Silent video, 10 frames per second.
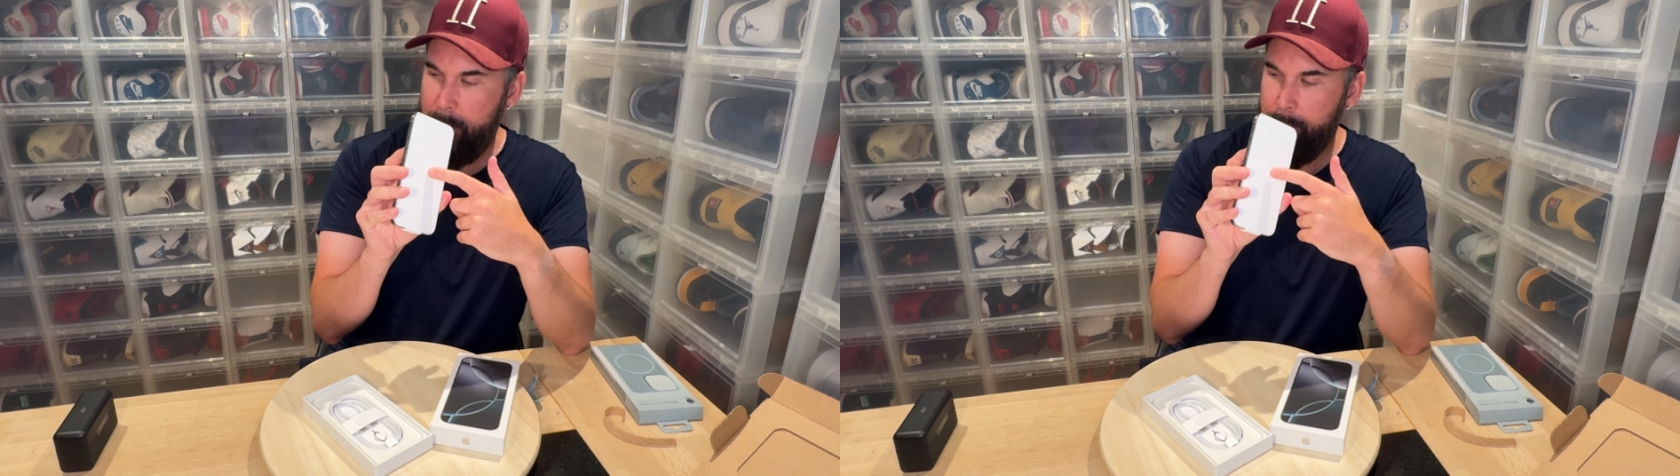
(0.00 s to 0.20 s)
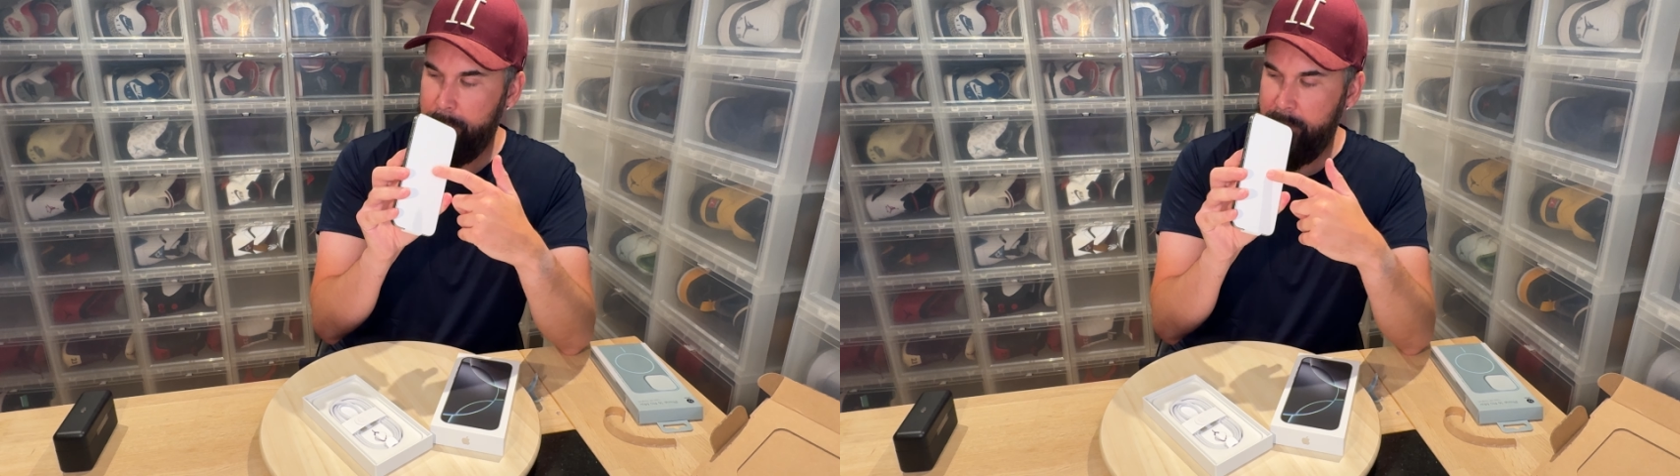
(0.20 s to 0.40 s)

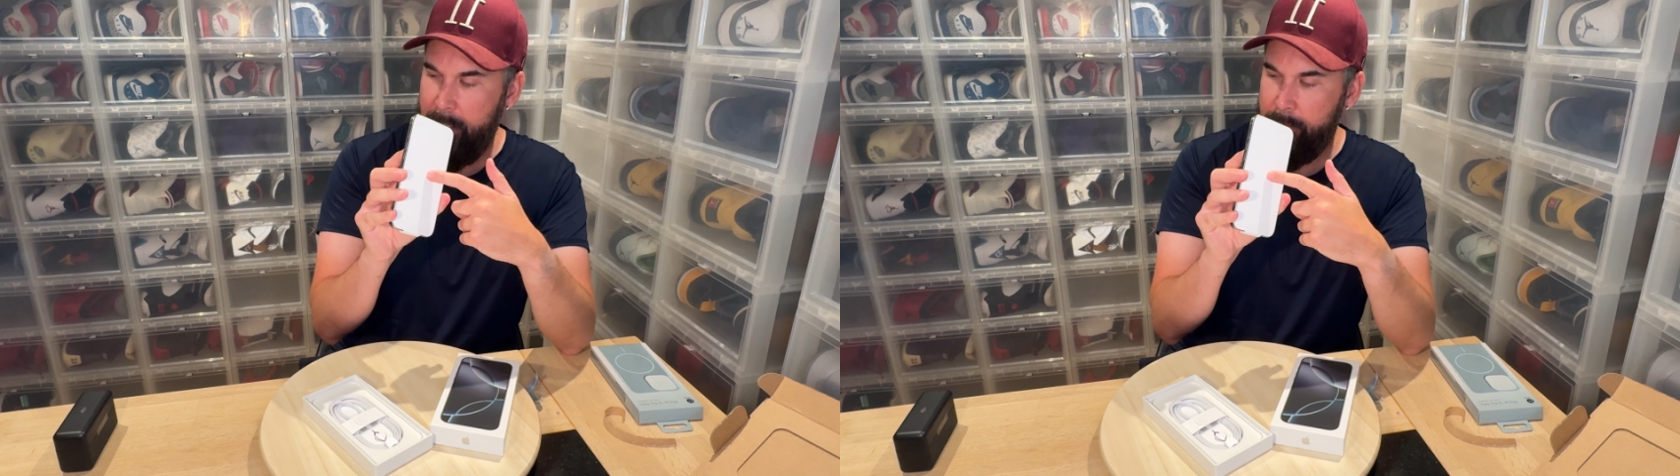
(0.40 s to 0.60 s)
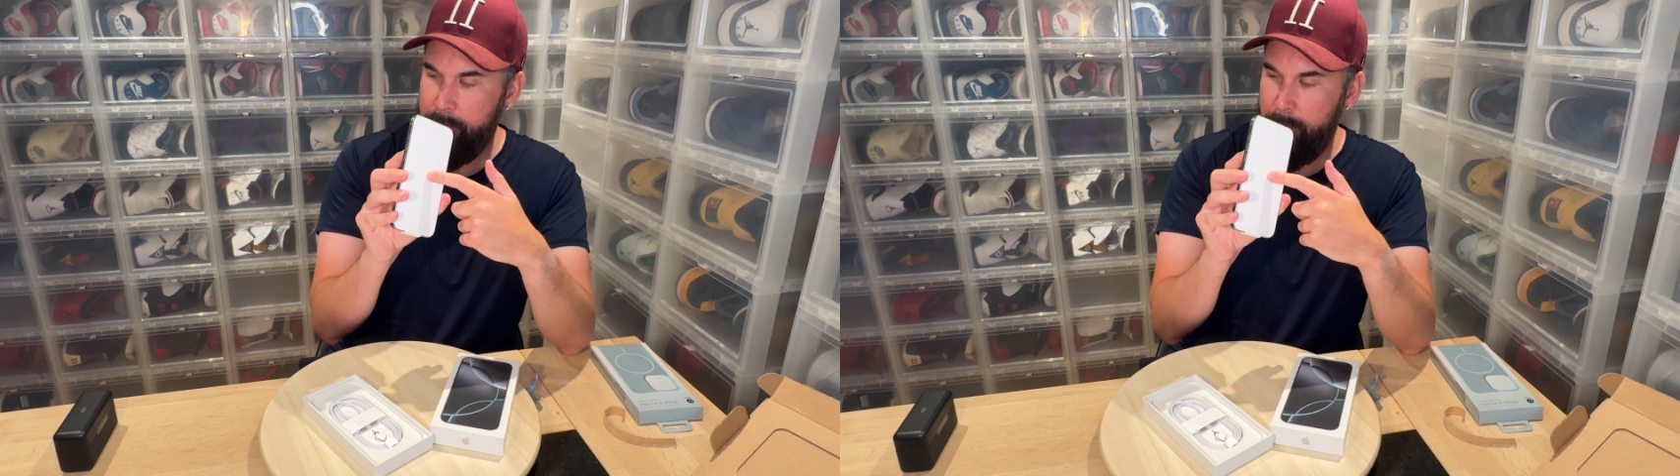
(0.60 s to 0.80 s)

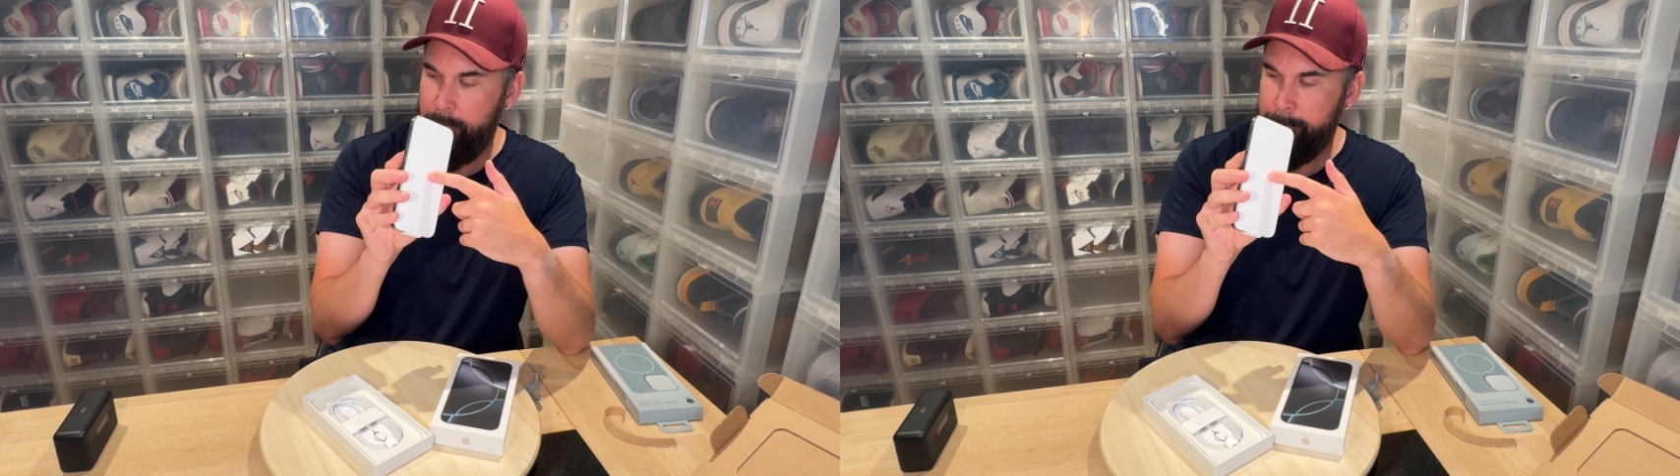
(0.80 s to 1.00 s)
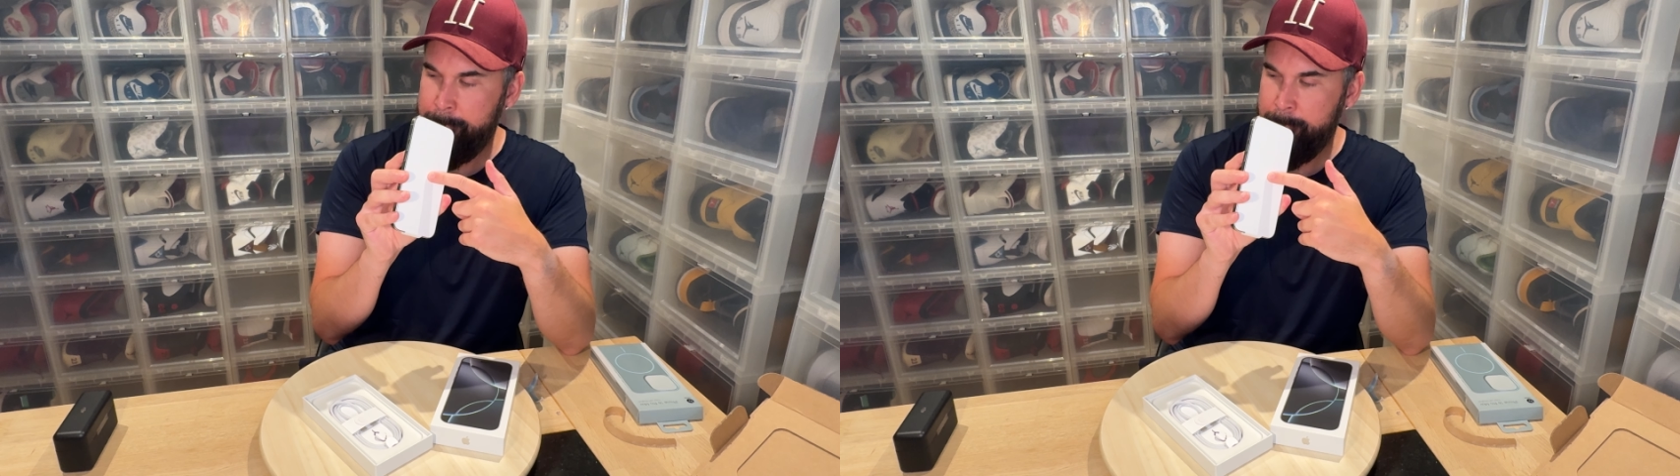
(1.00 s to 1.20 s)
protector
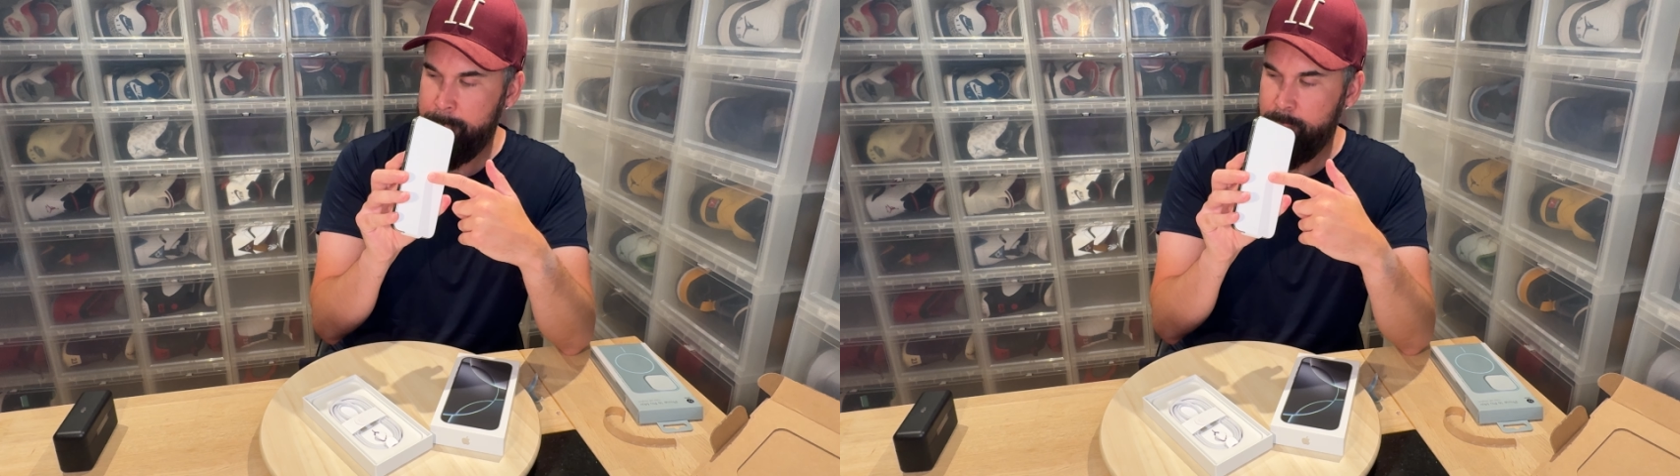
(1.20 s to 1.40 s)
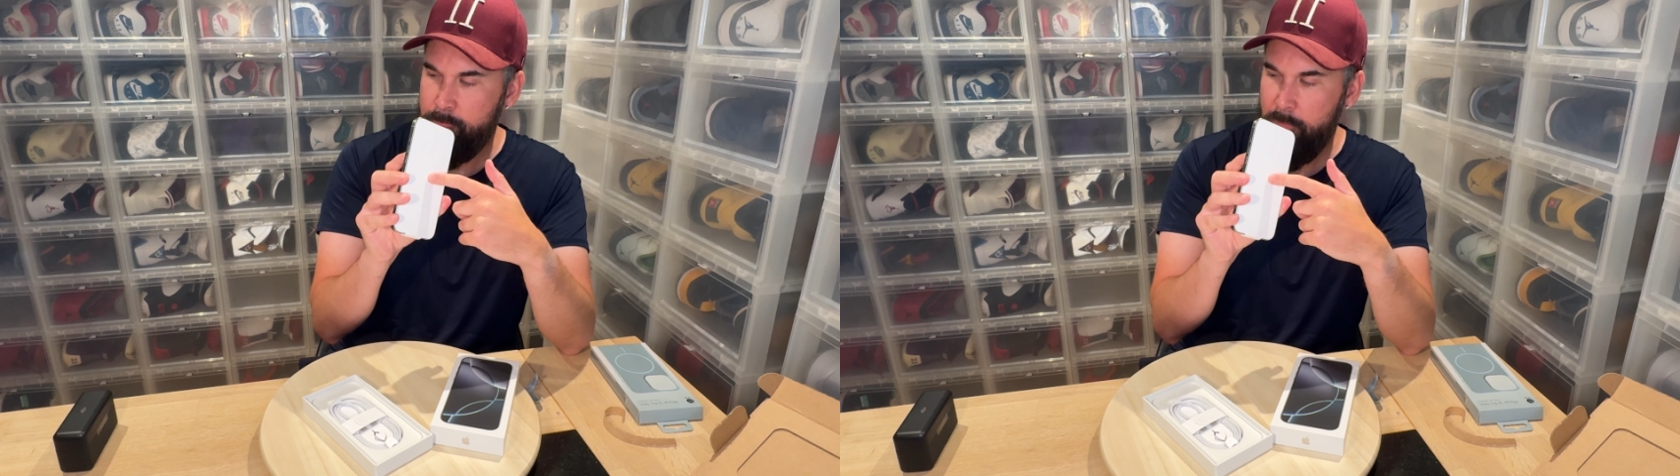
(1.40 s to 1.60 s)

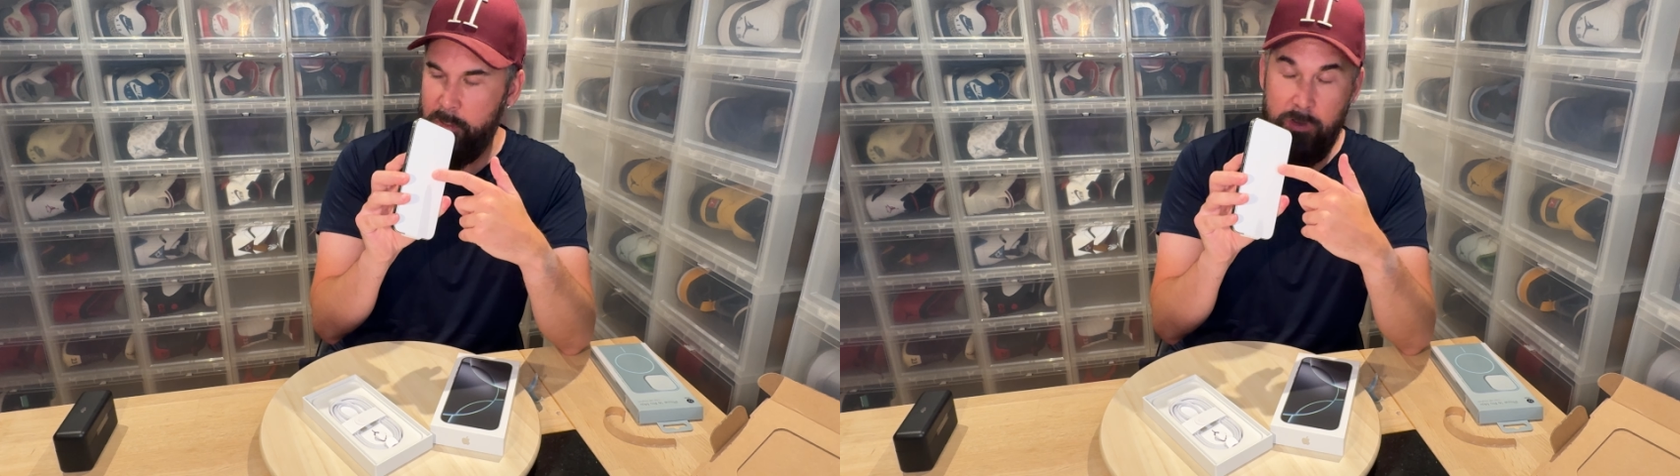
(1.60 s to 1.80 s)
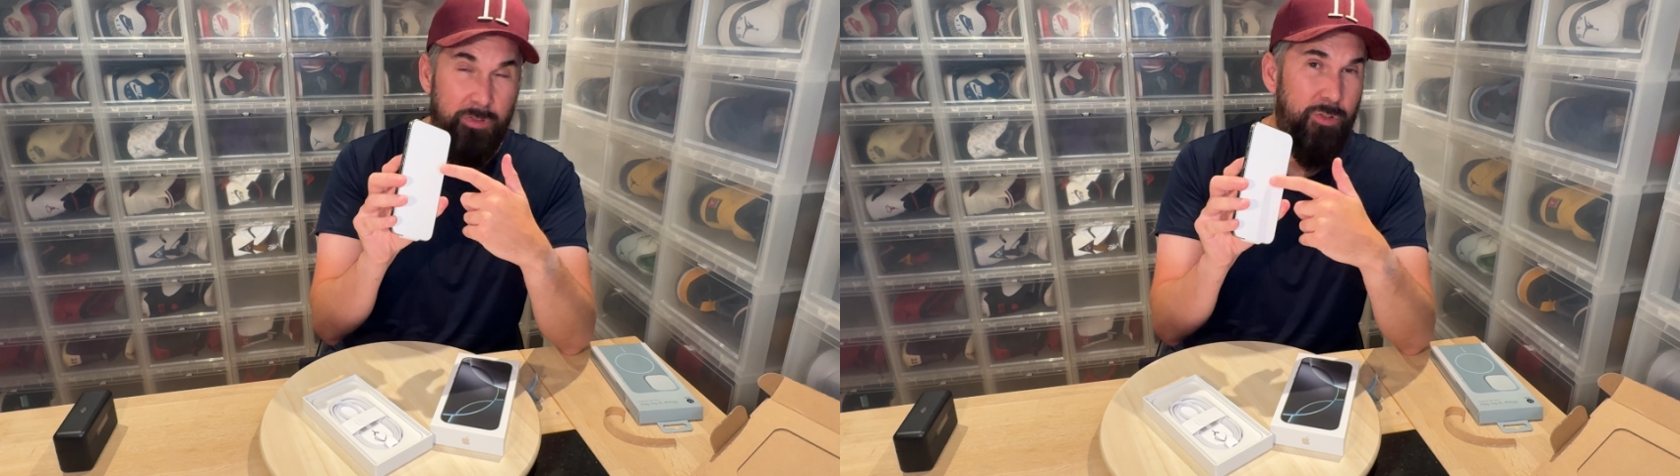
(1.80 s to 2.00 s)

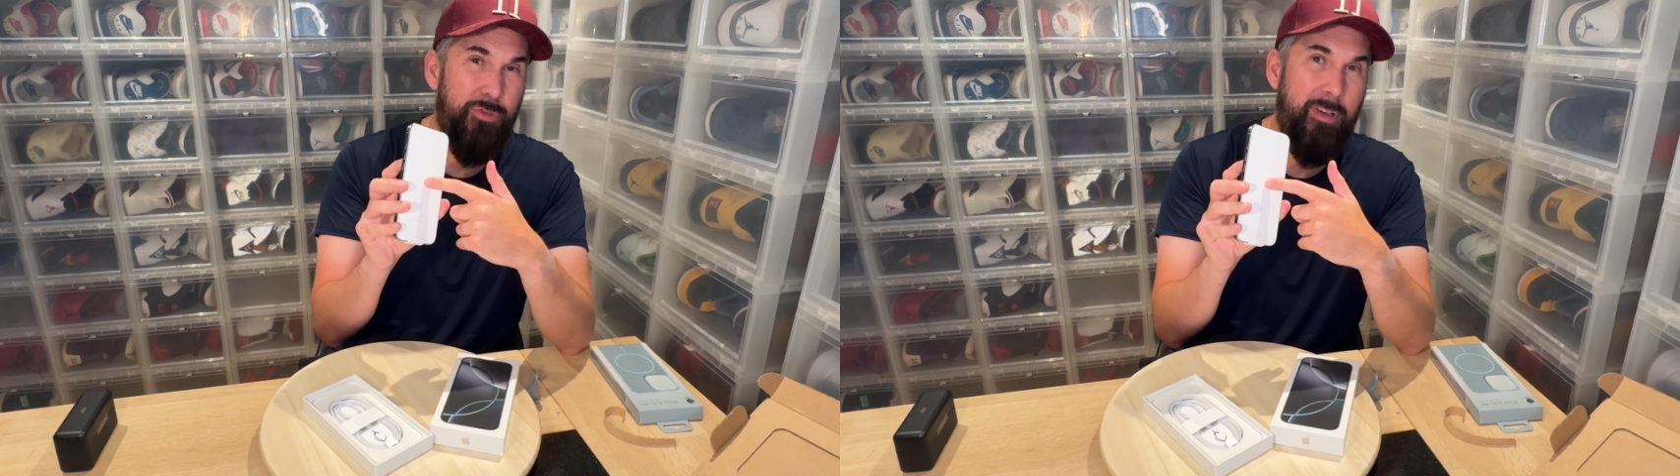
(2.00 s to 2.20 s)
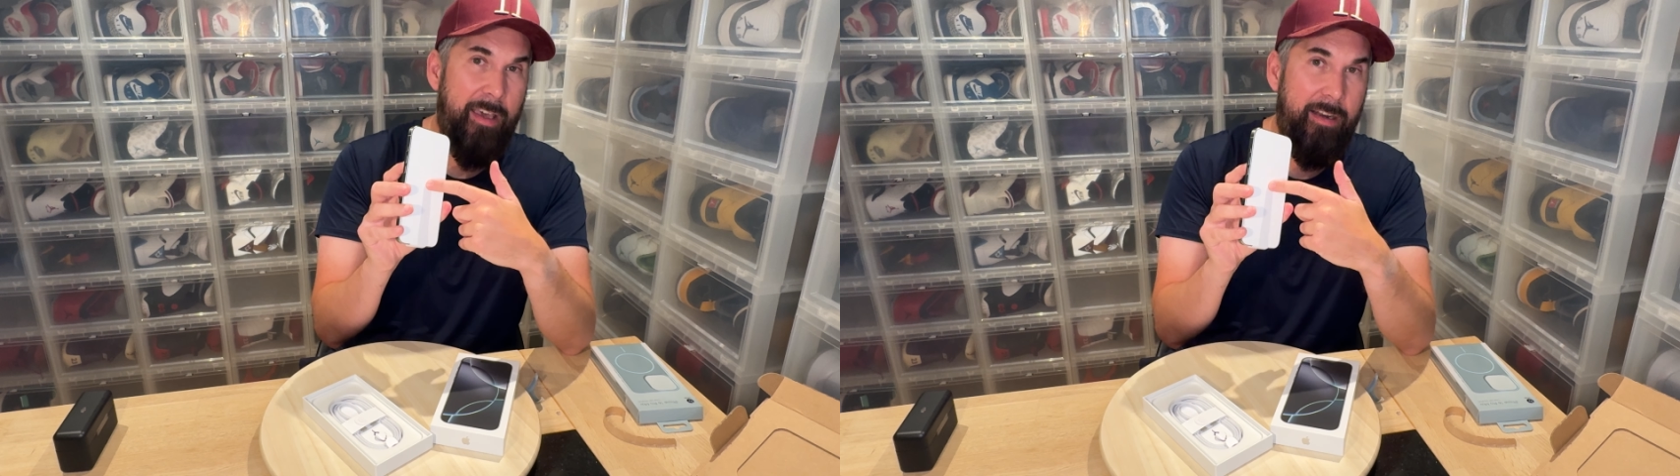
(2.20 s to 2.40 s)
just to try it